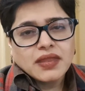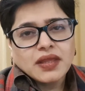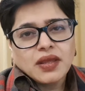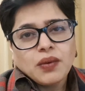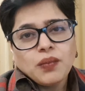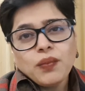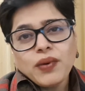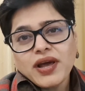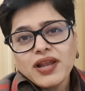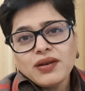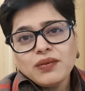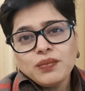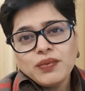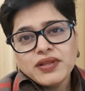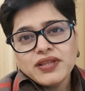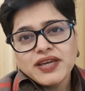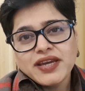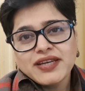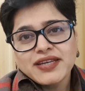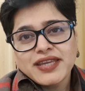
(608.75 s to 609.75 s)
Well,
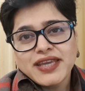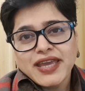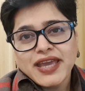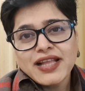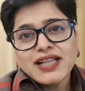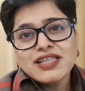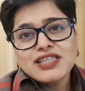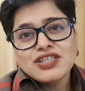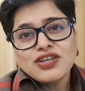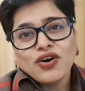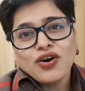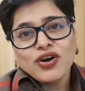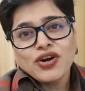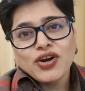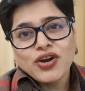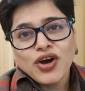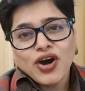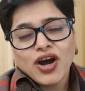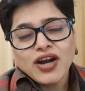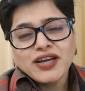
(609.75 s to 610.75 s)
whether it kills or
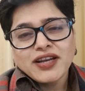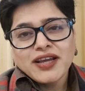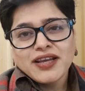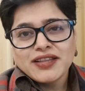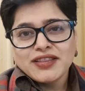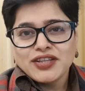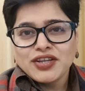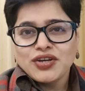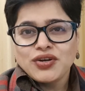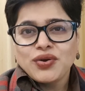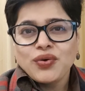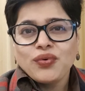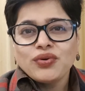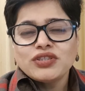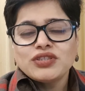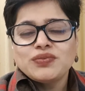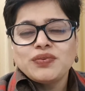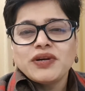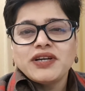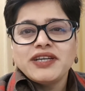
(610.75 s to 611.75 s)
not, the
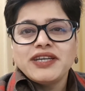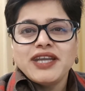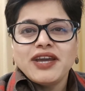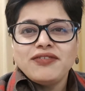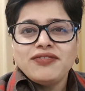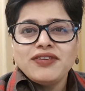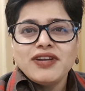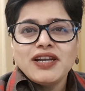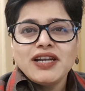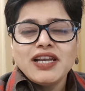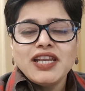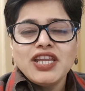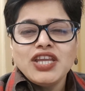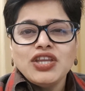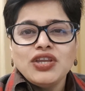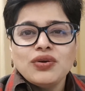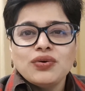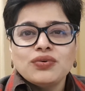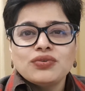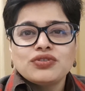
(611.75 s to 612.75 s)
drones were definitely
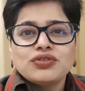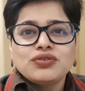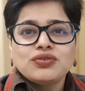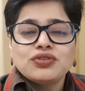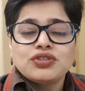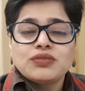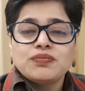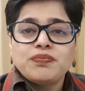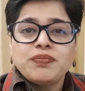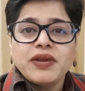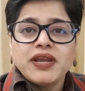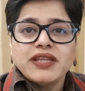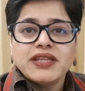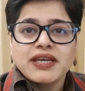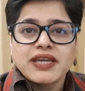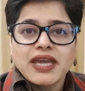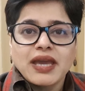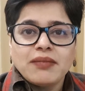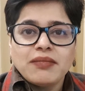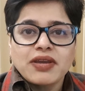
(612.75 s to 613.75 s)
used to spray the
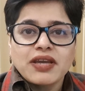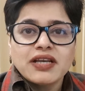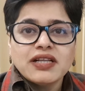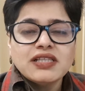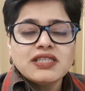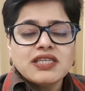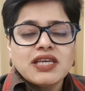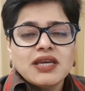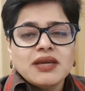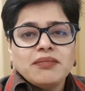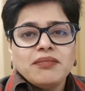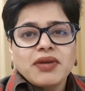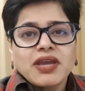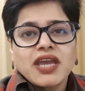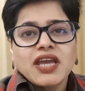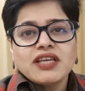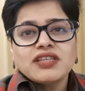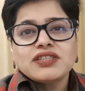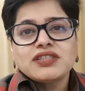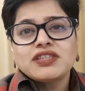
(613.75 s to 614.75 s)
chemicals
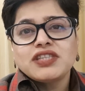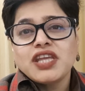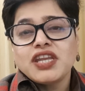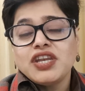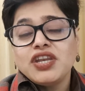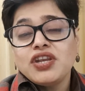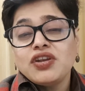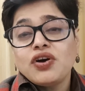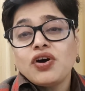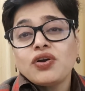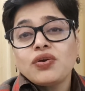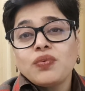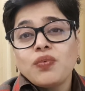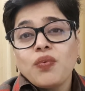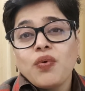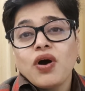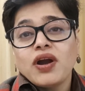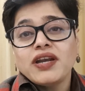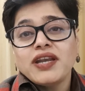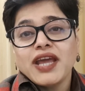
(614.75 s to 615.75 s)
because they did not
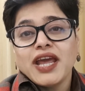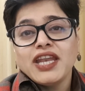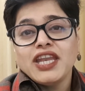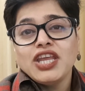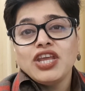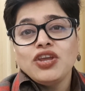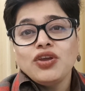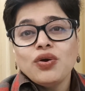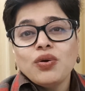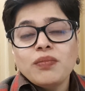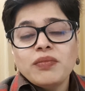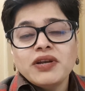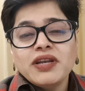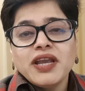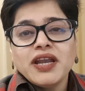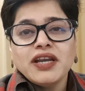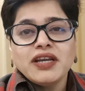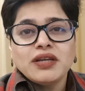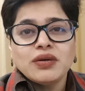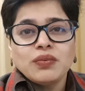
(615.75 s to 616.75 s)
want any human
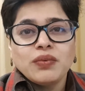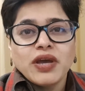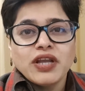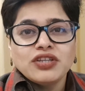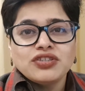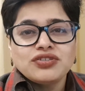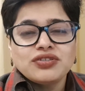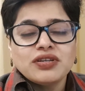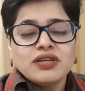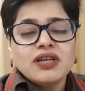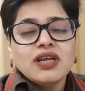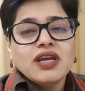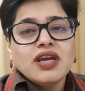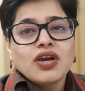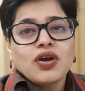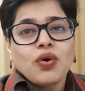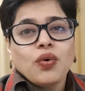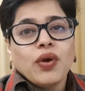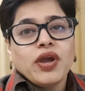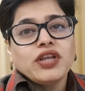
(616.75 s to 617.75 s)
intervention
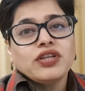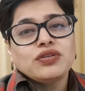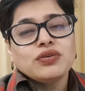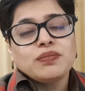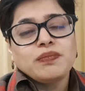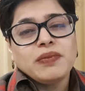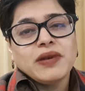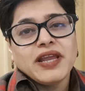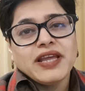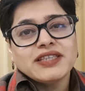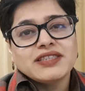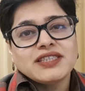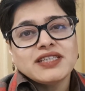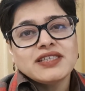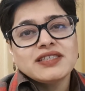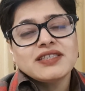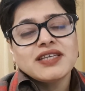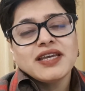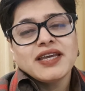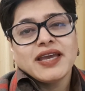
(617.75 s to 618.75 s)
going to
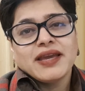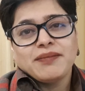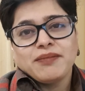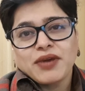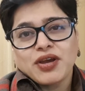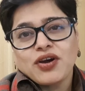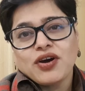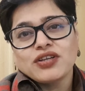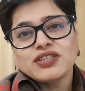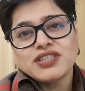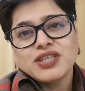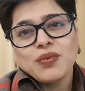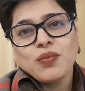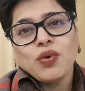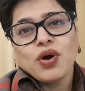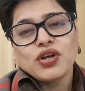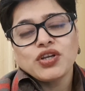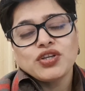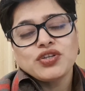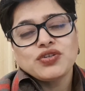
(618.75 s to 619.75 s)
places because they
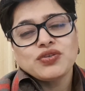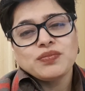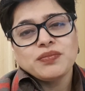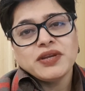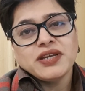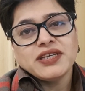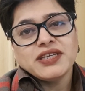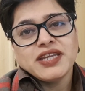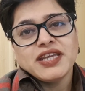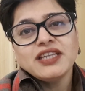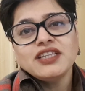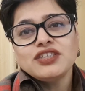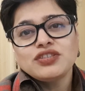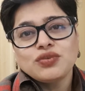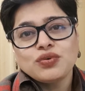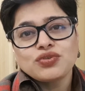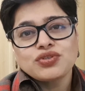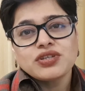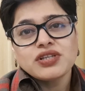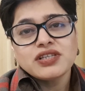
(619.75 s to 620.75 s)
wanted to maintain
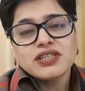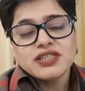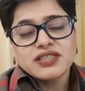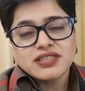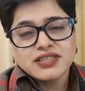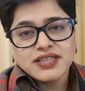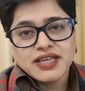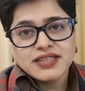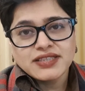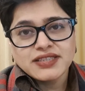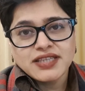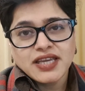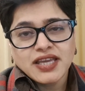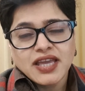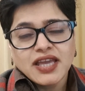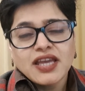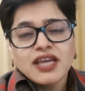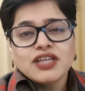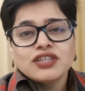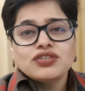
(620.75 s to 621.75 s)
social distancing.
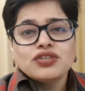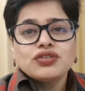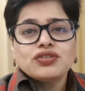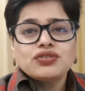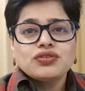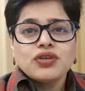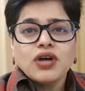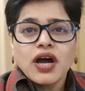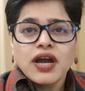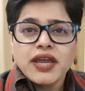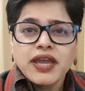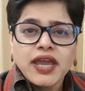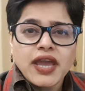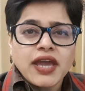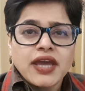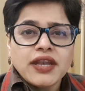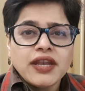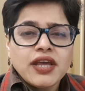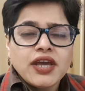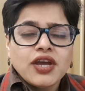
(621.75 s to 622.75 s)
So
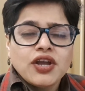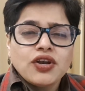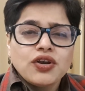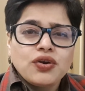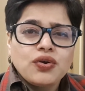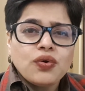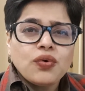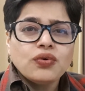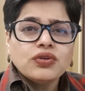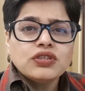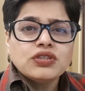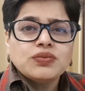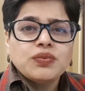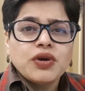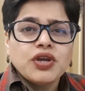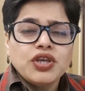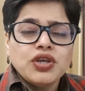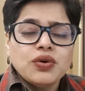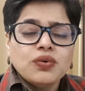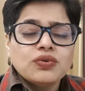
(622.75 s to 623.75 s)
again, drones were
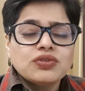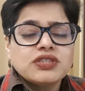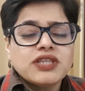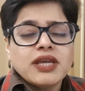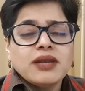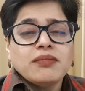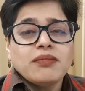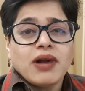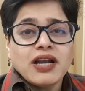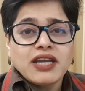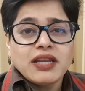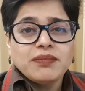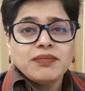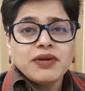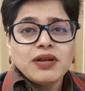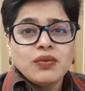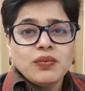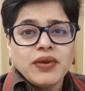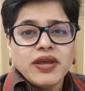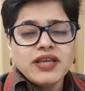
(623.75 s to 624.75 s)
used in
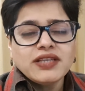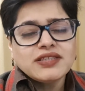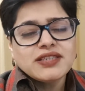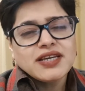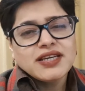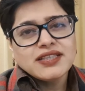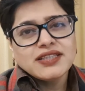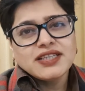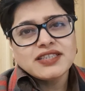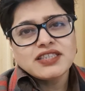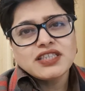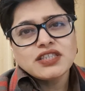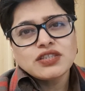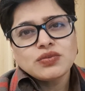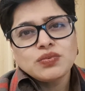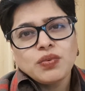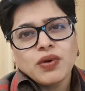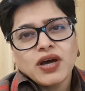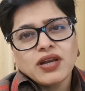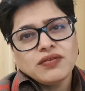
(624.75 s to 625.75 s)
multiple ways. This is
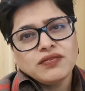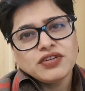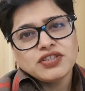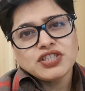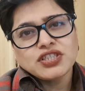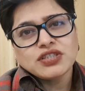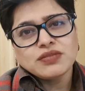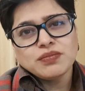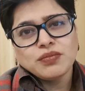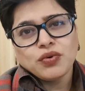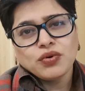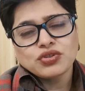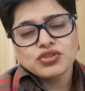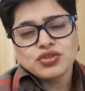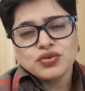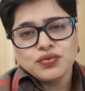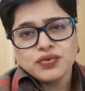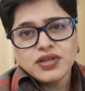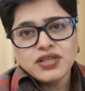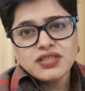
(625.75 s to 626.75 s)
one which is
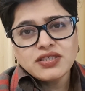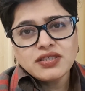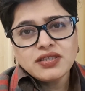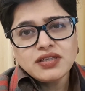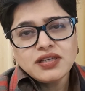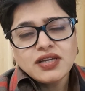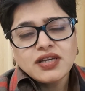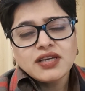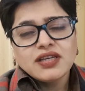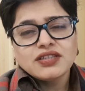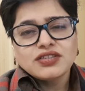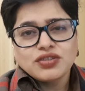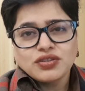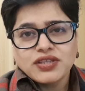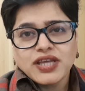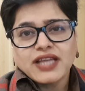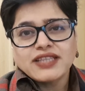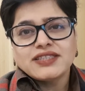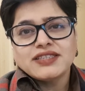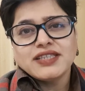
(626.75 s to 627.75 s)
most recent. So
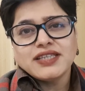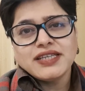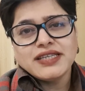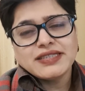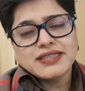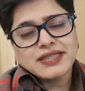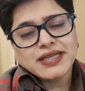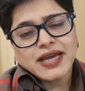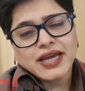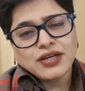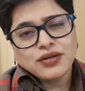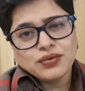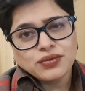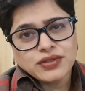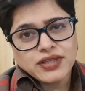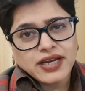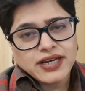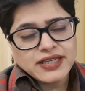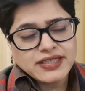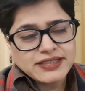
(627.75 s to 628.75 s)
that's the reason I took
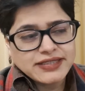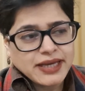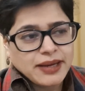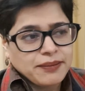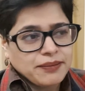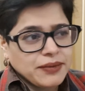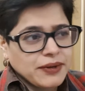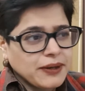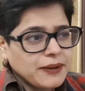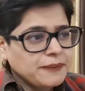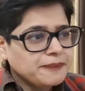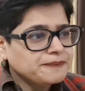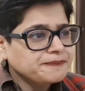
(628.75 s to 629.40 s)
that example.